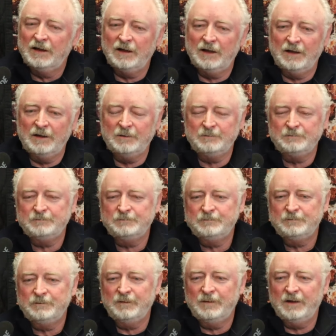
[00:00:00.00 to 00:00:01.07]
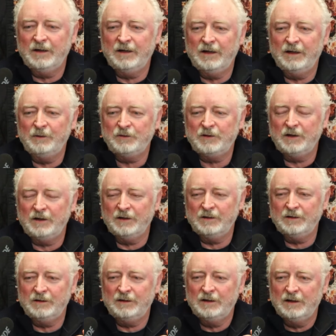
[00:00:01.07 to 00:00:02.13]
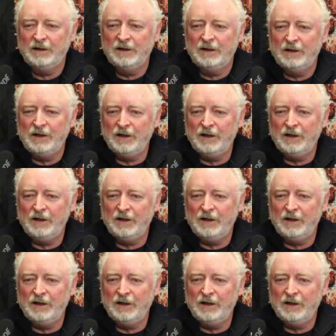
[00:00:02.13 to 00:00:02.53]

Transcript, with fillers: Um, it was a you